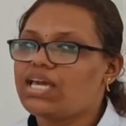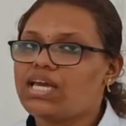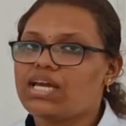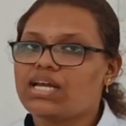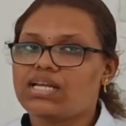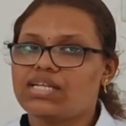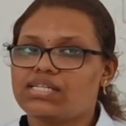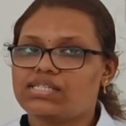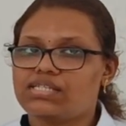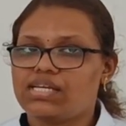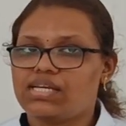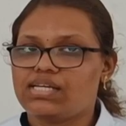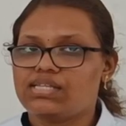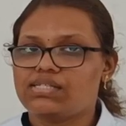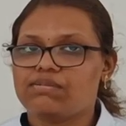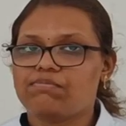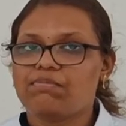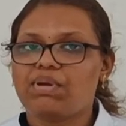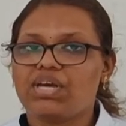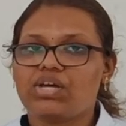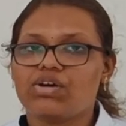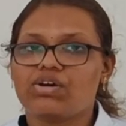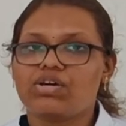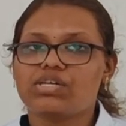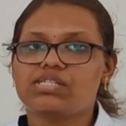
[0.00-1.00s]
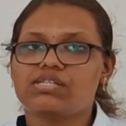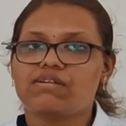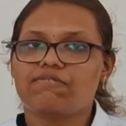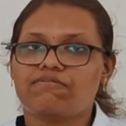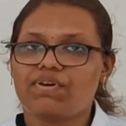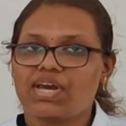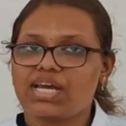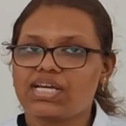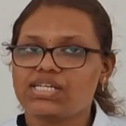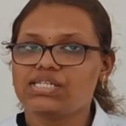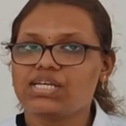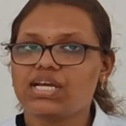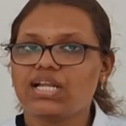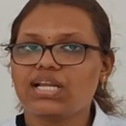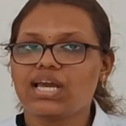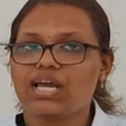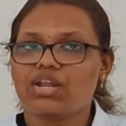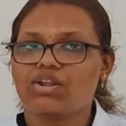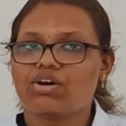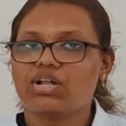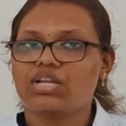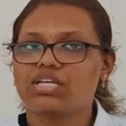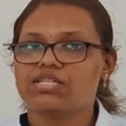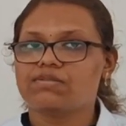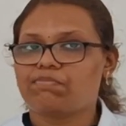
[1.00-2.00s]
ear disease because the facial
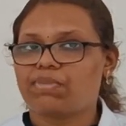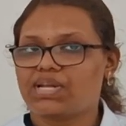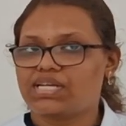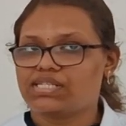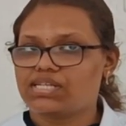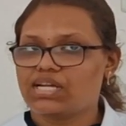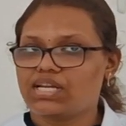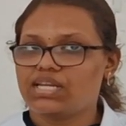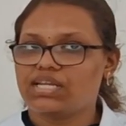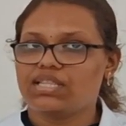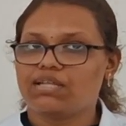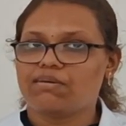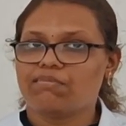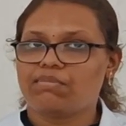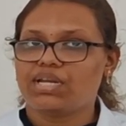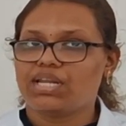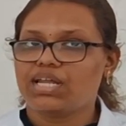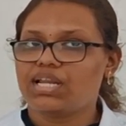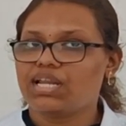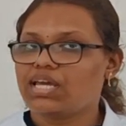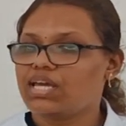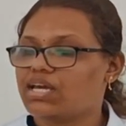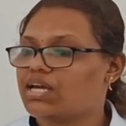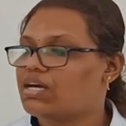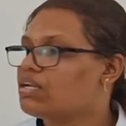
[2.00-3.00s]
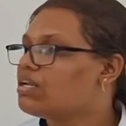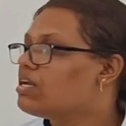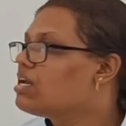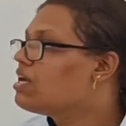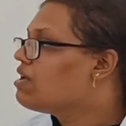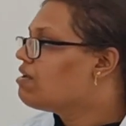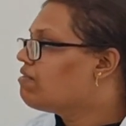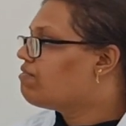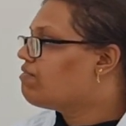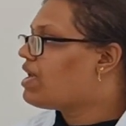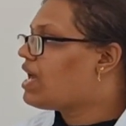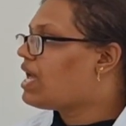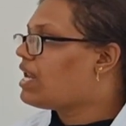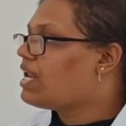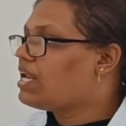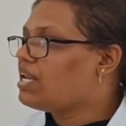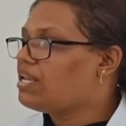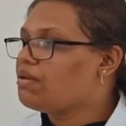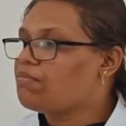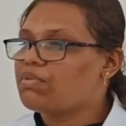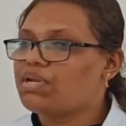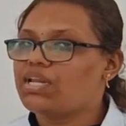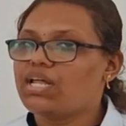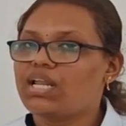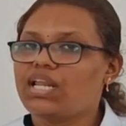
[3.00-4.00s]
canal is present in the middle ear, where
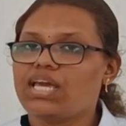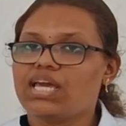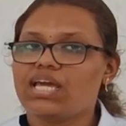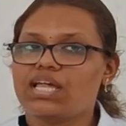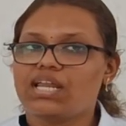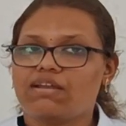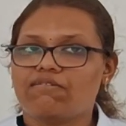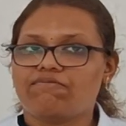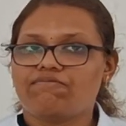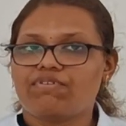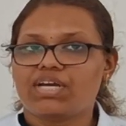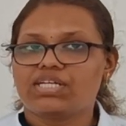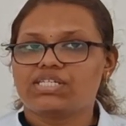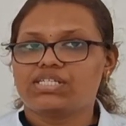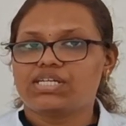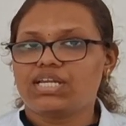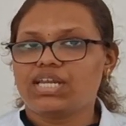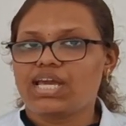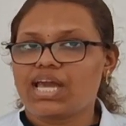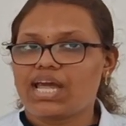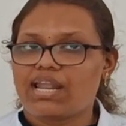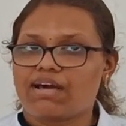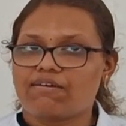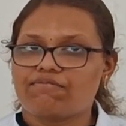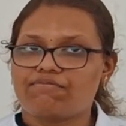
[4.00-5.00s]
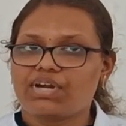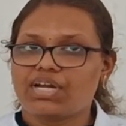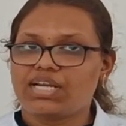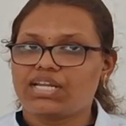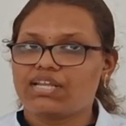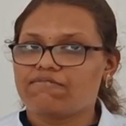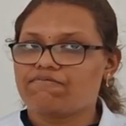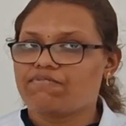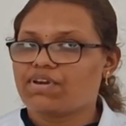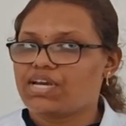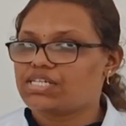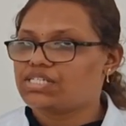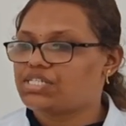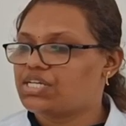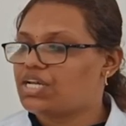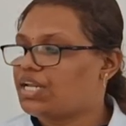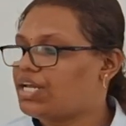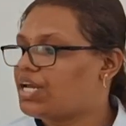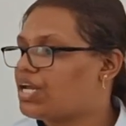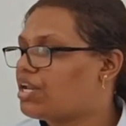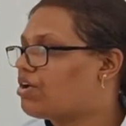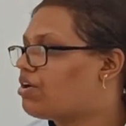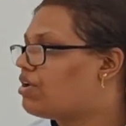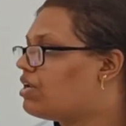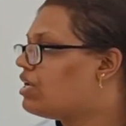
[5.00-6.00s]
any middle ear infection can affect the facial
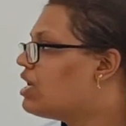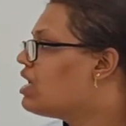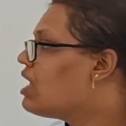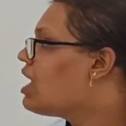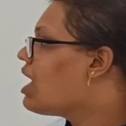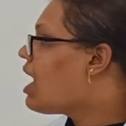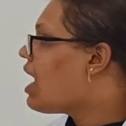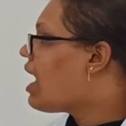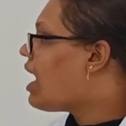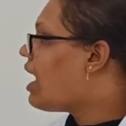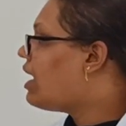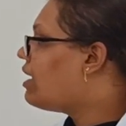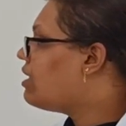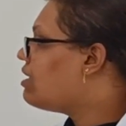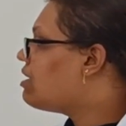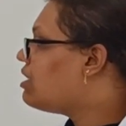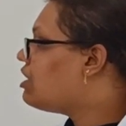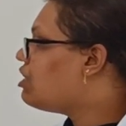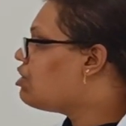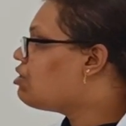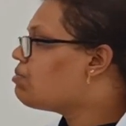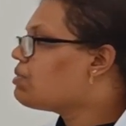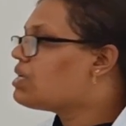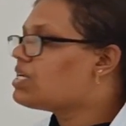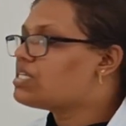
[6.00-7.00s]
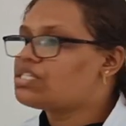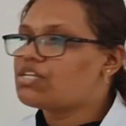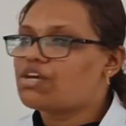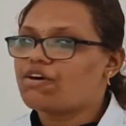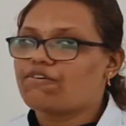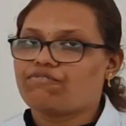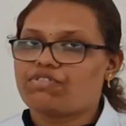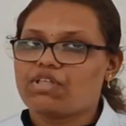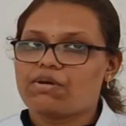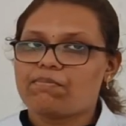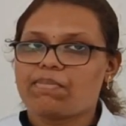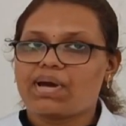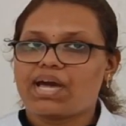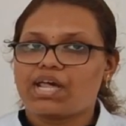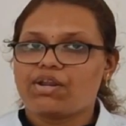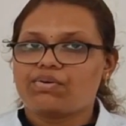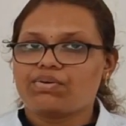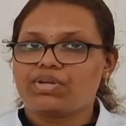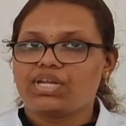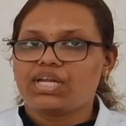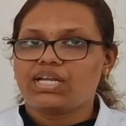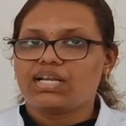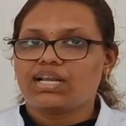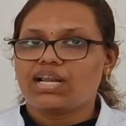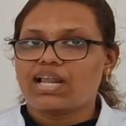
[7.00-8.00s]
canal, and the tumors of the
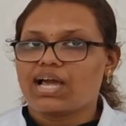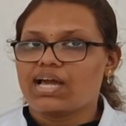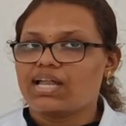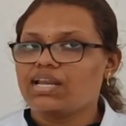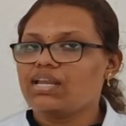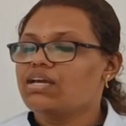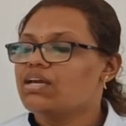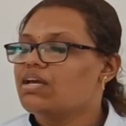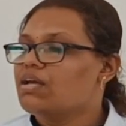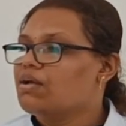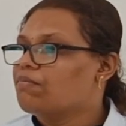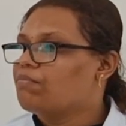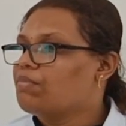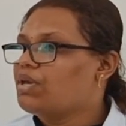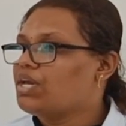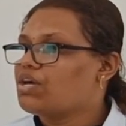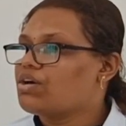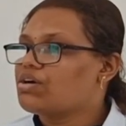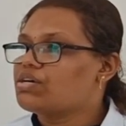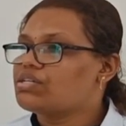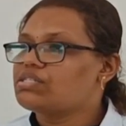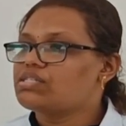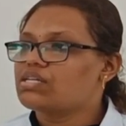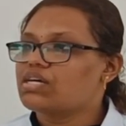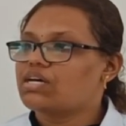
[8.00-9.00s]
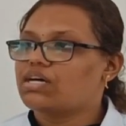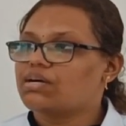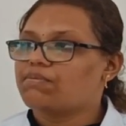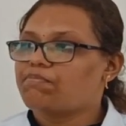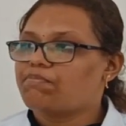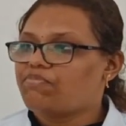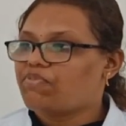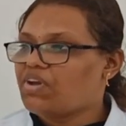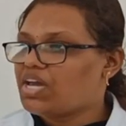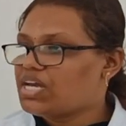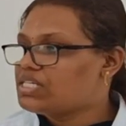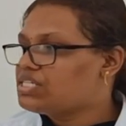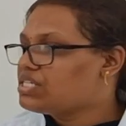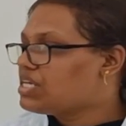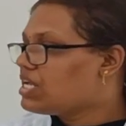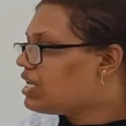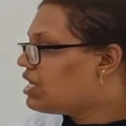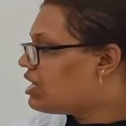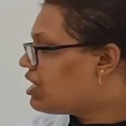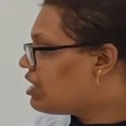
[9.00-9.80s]
parotid gland because facial